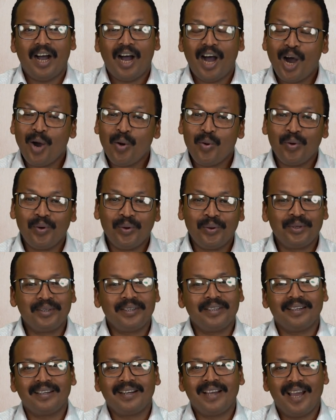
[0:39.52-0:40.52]
how
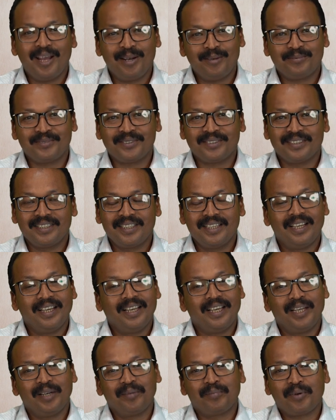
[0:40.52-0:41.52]
OER helps
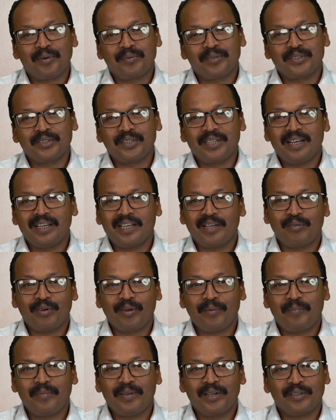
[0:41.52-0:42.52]
in professional
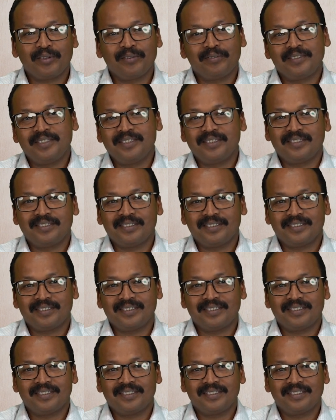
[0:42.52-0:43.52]
development of teachers.